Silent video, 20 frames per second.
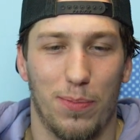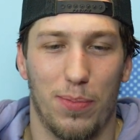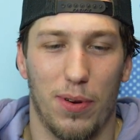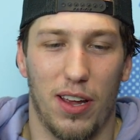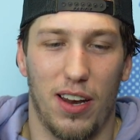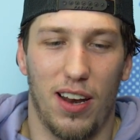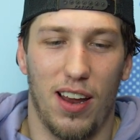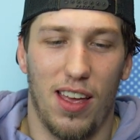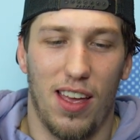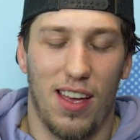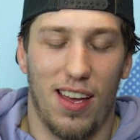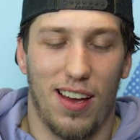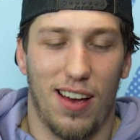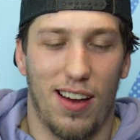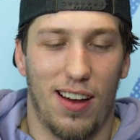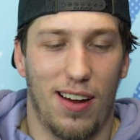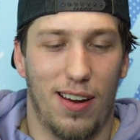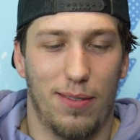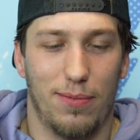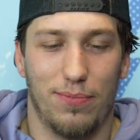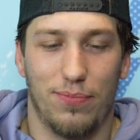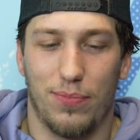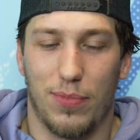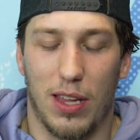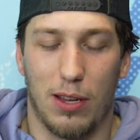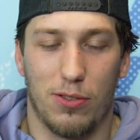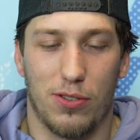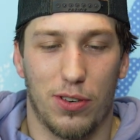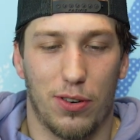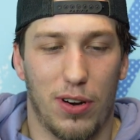But
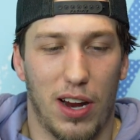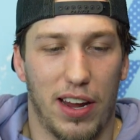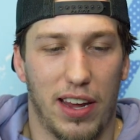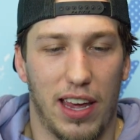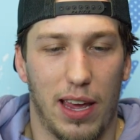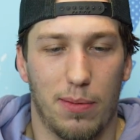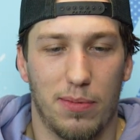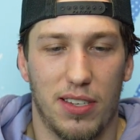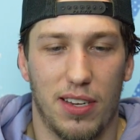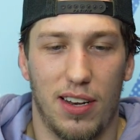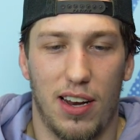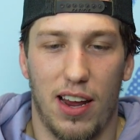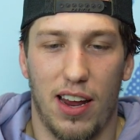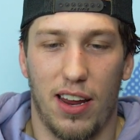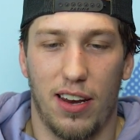it was a great game tonight,